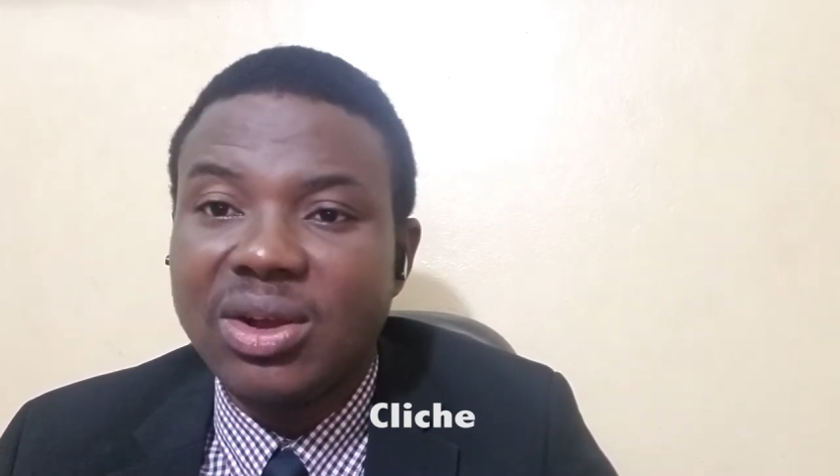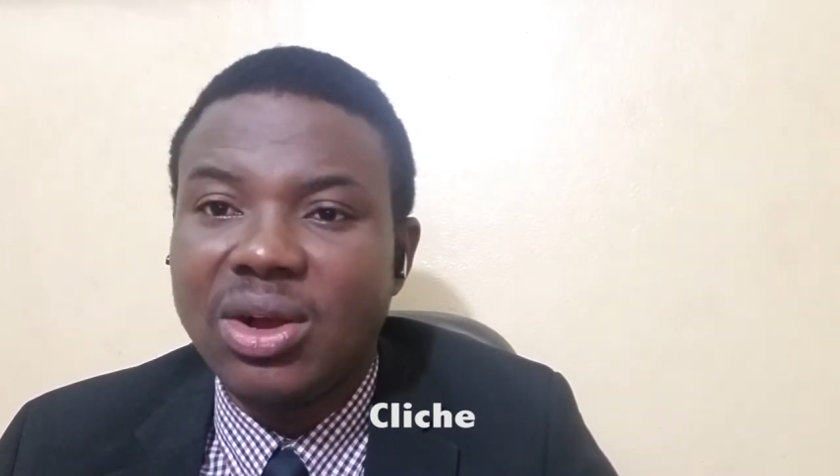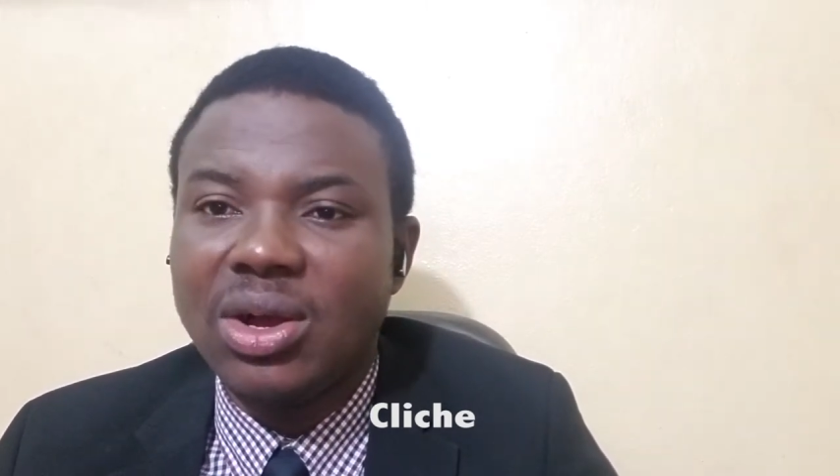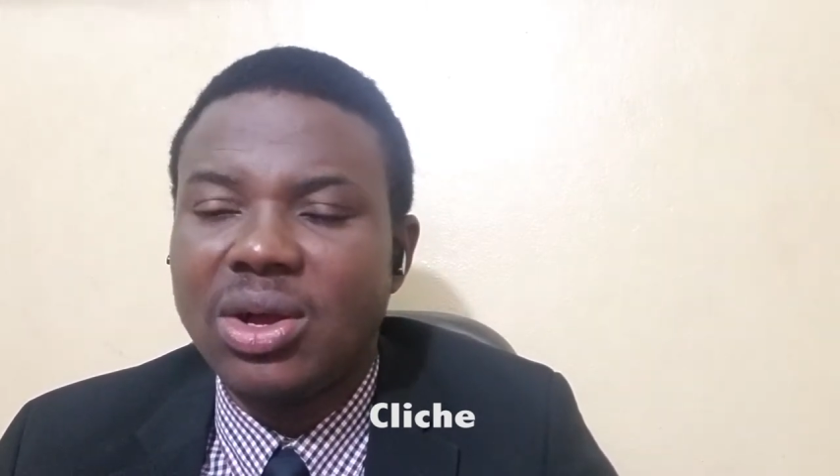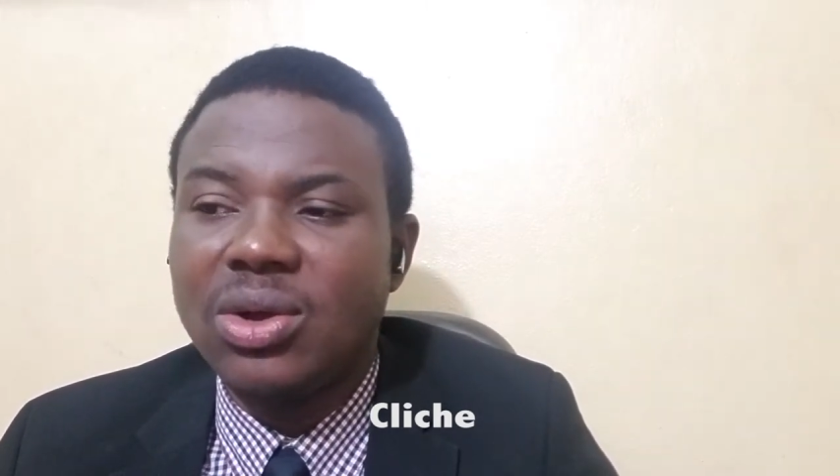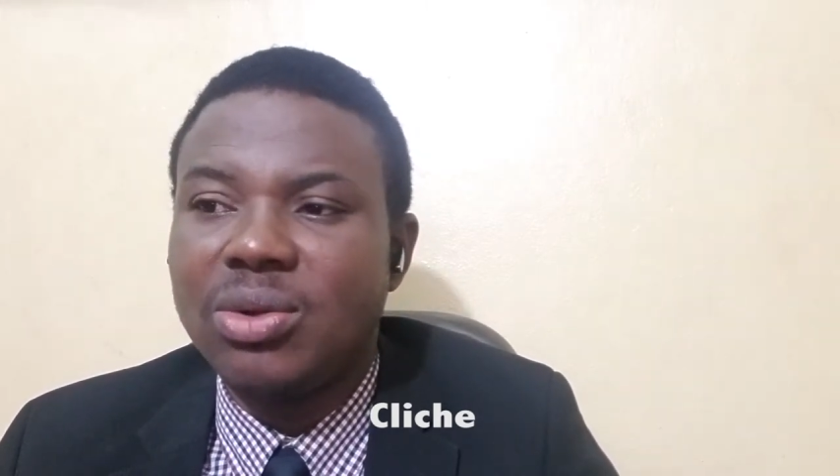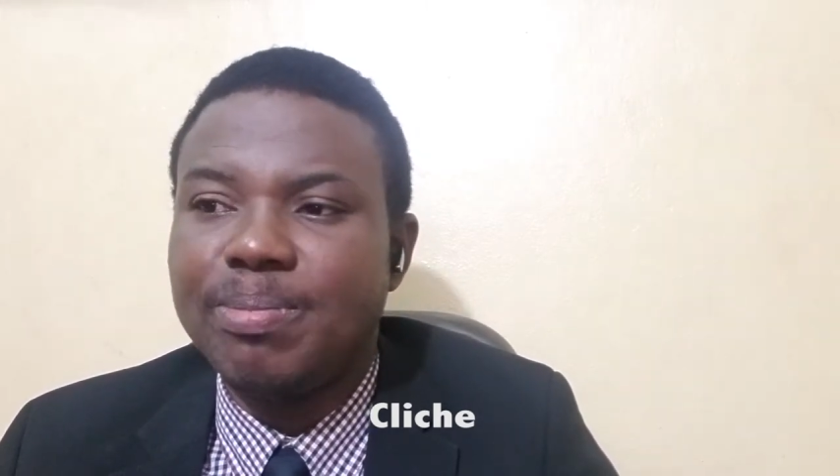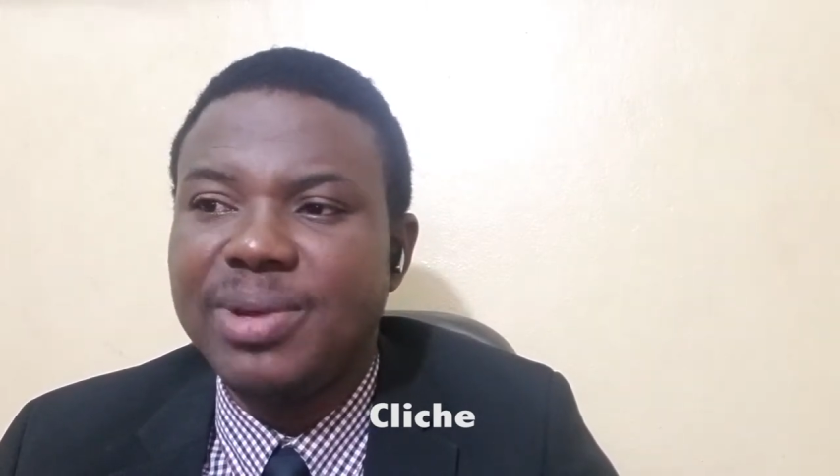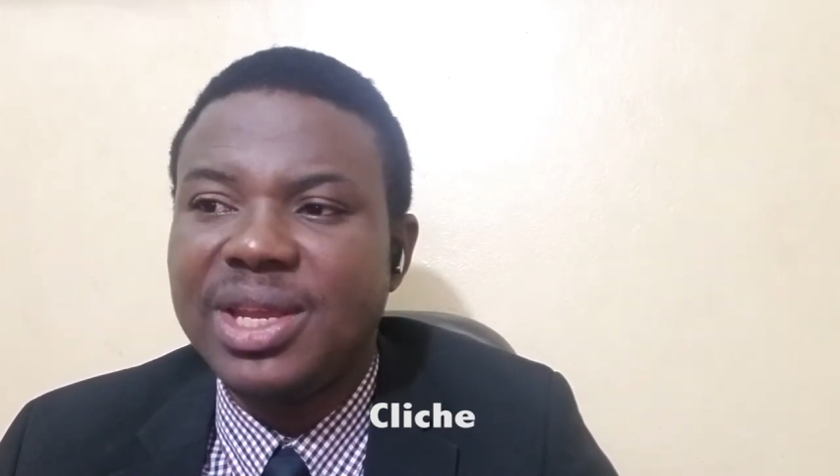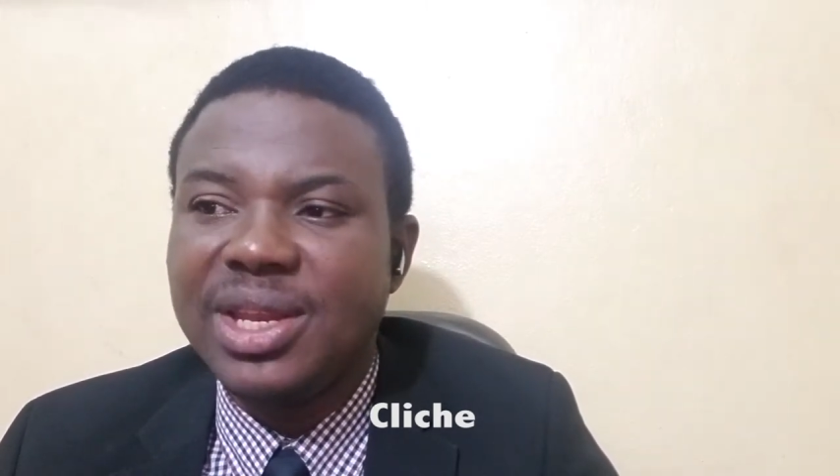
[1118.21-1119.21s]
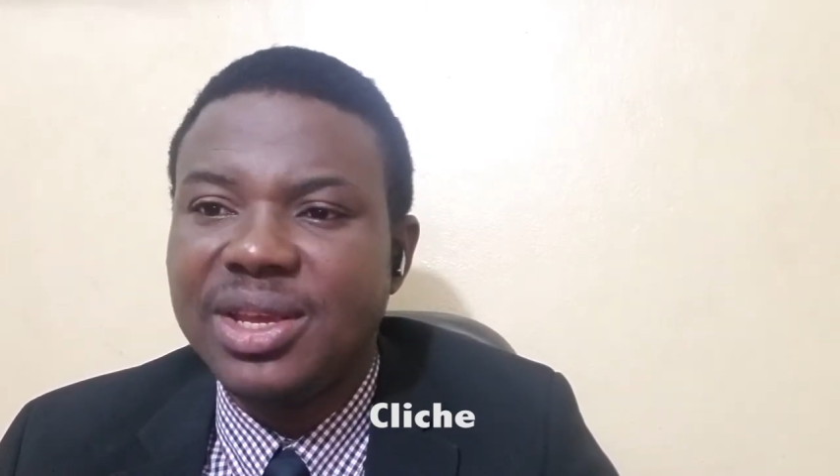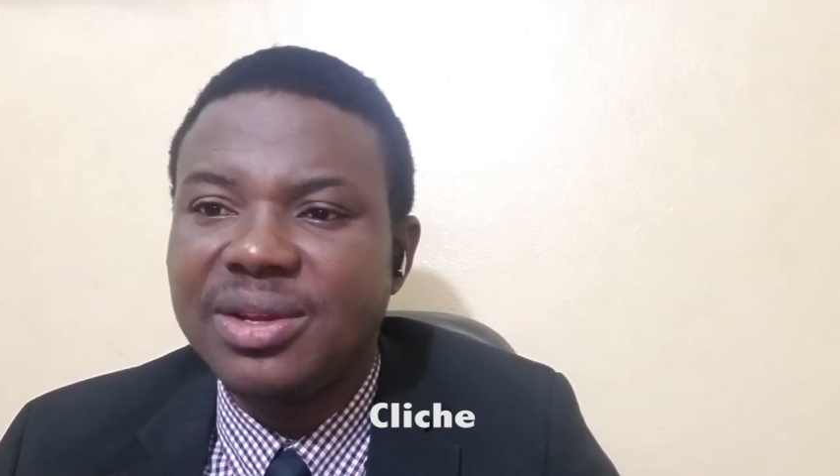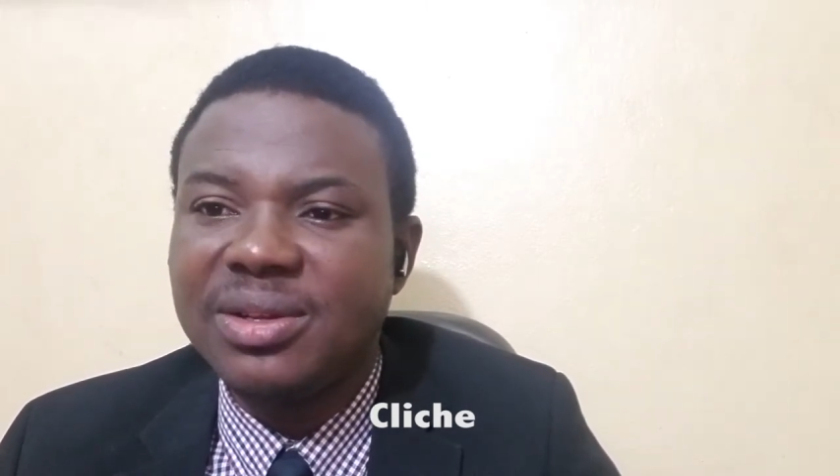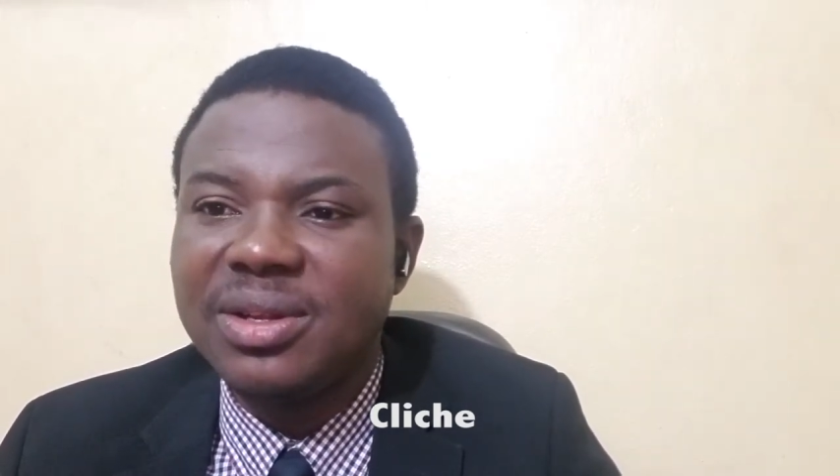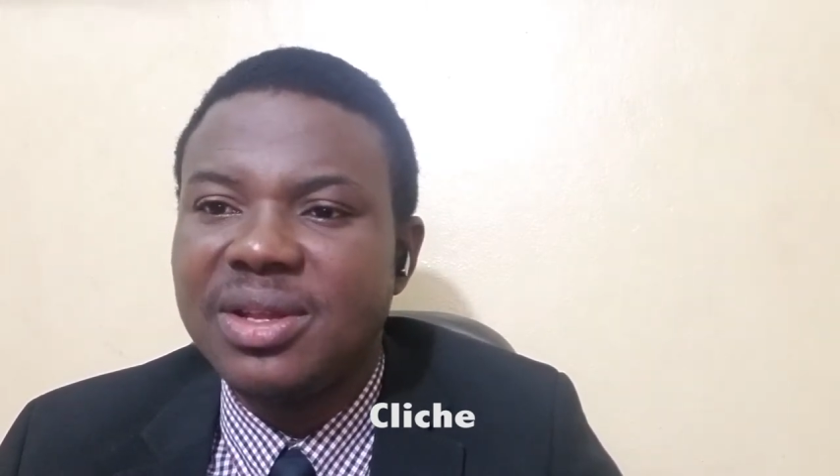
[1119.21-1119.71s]
or
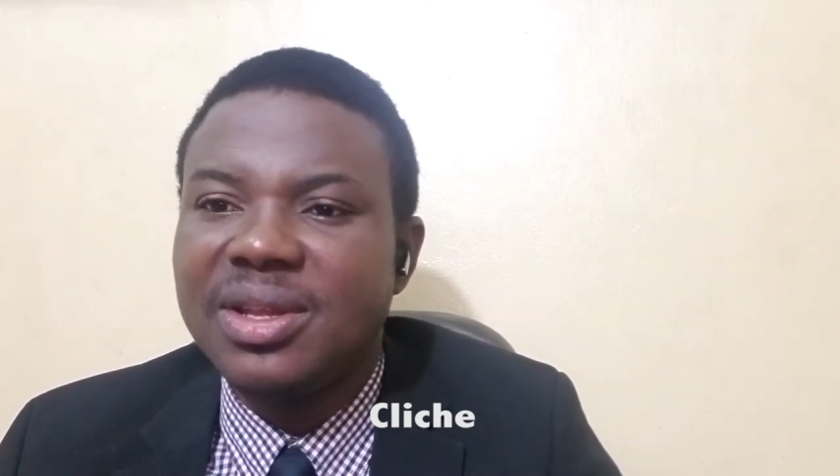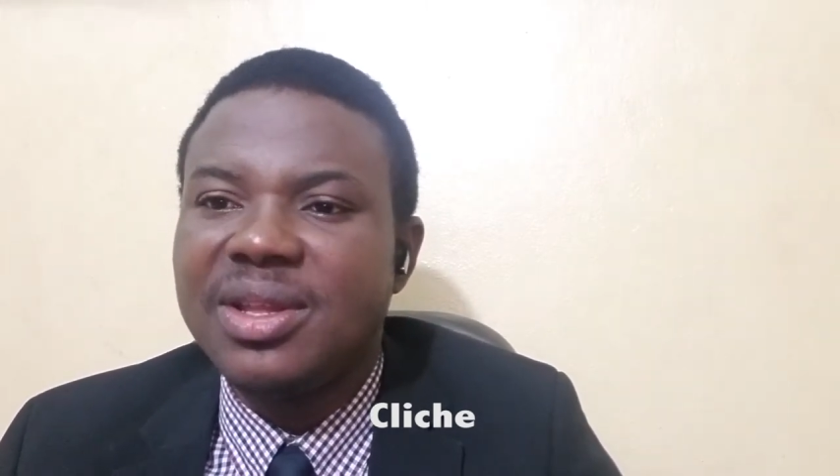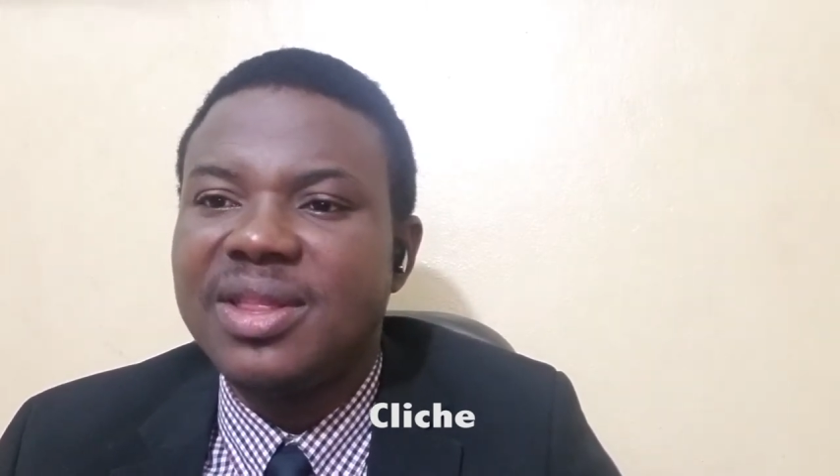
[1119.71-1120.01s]
opinion